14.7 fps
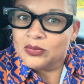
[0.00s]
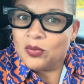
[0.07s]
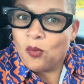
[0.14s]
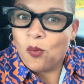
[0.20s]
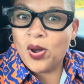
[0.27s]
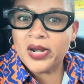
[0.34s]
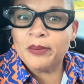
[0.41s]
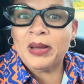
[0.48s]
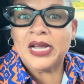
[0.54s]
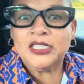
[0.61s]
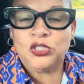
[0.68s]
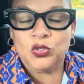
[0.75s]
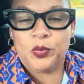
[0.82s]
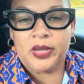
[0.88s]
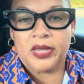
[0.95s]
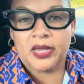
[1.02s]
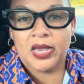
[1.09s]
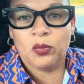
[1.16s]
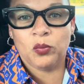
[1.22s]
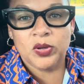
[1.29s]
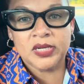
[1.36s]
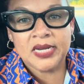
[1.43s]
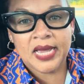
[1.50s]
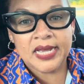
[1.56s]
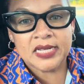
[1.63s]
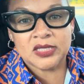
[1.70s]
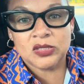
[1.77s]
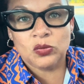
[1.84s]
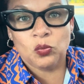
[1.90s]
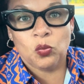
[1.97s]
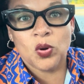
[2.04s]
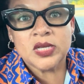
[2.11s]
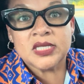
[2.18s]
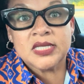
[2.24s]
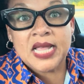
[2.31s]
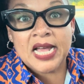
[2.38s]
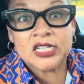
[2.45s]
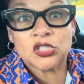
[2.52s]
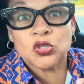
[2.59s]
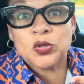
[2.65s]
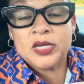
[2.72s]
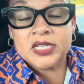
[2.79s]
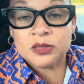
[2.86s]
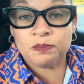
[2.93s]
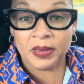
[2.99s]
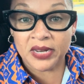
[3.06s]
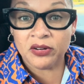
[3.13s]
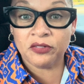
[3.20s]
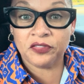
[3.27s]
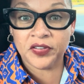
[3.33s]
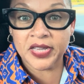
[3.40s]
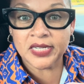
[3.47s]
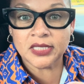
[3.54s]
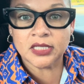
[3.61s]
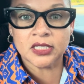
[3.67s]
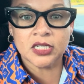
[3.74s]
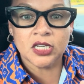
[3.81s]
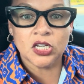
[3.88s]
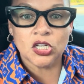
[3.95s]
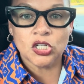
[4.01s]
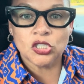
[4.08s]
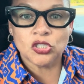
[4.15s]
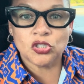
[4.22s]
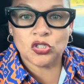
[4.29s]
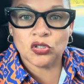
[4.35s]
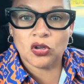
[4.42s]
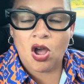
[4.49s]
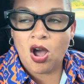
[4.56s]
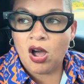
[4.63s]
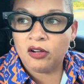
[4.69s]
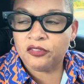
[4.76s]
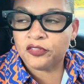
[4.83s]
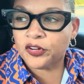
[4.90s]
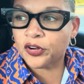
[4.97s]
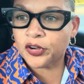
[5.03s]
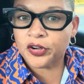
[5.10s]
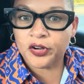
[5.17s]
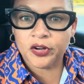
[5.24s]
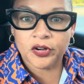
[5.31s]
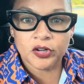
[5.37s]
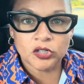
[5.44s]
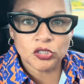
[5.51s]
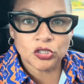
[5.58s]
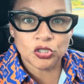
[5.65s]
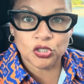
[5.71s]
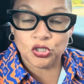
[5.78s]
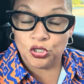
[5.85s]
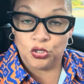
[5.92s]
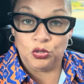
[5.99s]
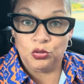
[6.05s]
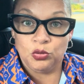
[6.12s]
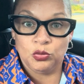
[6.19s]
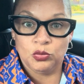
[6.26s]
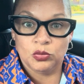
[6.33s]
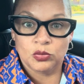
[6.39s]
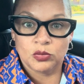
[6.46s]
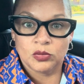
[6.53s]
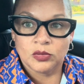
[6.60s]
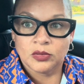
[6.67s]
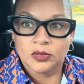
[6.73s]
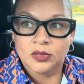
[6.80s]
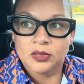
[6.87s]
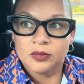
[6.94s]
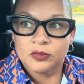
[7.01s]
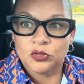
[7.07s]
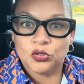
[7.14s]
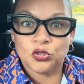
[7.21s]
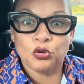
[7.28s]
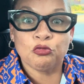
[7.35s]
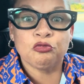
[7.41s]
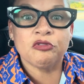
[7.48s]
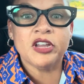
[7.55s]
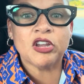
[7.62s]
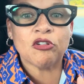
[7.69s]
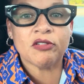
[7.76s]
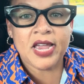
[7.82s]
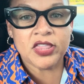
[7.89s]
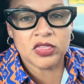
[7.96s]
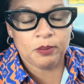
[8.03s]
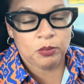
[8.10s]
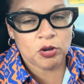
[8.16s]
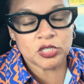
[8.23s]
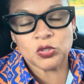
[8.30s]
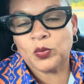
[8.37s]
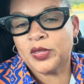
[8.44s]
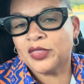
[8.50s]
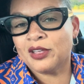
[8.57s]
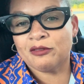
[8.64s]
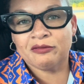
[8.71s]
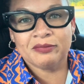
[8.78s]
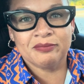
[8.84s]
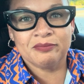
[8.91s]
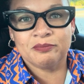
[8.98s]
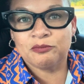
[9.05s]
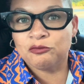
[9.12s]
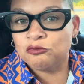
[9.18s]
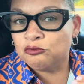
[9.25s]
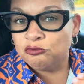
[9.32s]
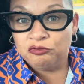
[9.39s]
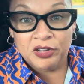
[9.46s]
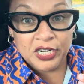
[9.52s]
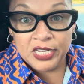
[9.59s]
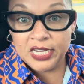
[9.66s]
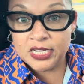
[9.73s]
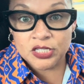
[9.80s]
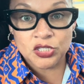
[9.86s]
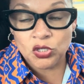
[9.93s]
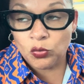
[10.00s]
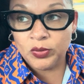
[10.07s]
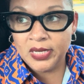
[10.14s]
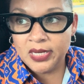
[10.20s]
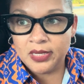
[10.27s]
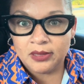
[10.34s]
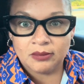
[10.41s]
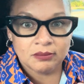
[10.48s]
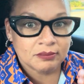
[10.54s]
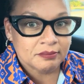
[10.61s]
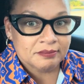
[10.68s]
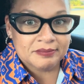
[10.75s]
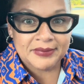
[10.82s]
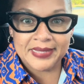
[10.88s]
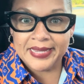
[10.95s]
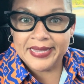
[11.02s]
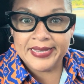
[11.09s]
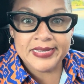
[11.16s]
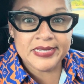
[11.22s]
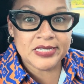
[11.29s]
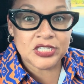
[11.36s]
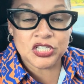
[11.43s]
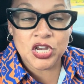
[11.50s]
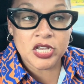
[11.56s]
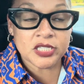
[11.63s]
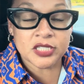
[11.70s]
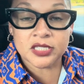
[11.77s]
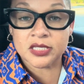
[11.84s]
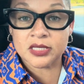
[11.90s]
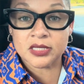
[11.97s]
what am I doing? It was not to his benefit to offer to recreate the books when there really is no need. He's just